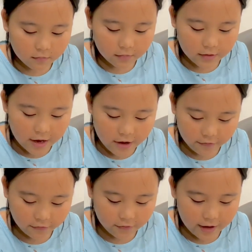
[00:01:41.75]

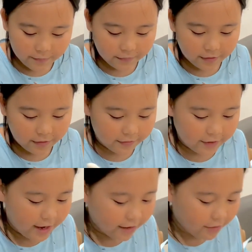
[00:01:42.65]
Now I'm going to
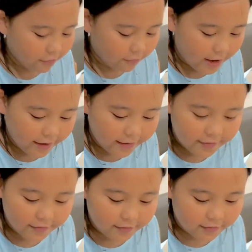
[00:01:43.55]
add the
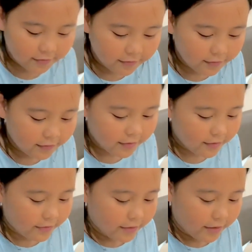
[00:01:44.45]
rice,
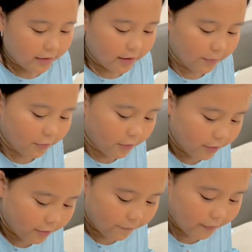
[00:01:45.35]
and I'm
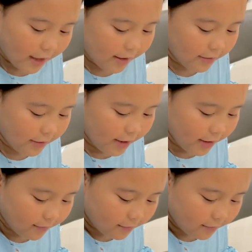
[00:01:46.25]
going to flatten it.